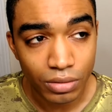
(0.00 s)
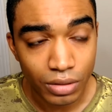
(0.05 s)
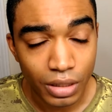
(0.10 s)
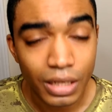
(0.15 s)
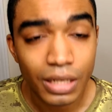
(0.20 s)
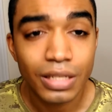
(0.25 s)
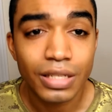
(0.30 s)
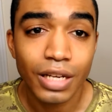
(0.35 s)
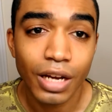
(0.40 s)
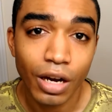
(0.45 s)
it
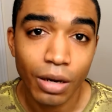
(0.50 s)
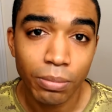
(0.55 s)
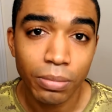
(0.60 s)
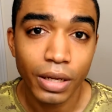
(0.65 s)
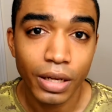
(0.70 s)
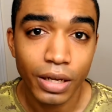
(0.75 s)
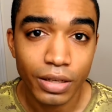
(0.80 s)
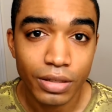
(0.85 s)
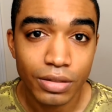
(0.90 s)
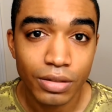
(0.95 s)
is
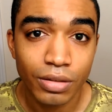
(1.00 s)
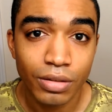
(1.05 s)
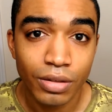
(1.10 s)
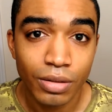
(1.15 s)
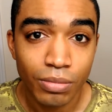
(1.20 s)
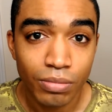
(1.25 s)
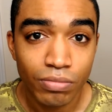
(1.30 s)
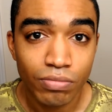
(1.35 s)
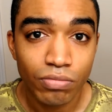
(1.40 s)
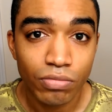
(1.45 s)
complex.
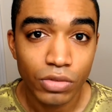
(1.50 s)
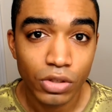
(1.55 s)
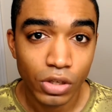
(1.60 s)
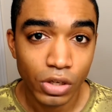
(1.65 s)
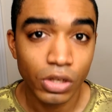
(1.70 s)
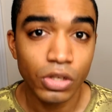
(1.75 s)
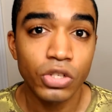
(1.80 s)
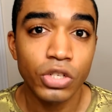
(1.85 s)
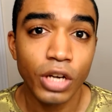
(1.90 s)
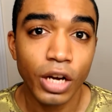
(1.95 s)

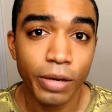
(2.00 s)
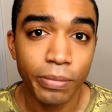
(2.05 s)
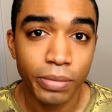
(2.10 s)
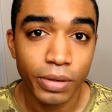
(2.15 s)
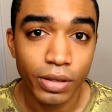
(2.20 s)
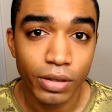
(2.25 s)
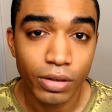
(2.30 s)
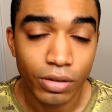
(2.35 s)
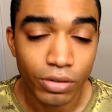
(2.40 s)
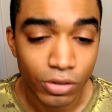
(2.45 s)
Good job,
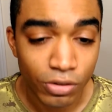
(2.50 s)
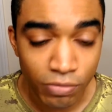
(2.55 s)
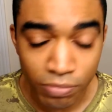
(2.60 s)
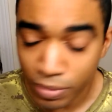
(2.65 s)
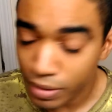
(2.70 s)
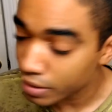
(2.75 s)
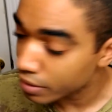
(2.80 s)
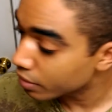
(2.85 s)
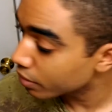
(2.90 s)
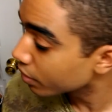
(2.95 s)
Peter. You've
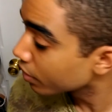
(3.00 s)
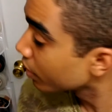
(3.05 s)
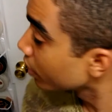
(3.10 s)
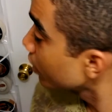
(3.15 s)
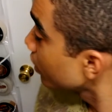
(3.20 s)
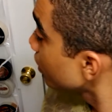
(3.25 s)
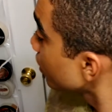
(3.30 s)
been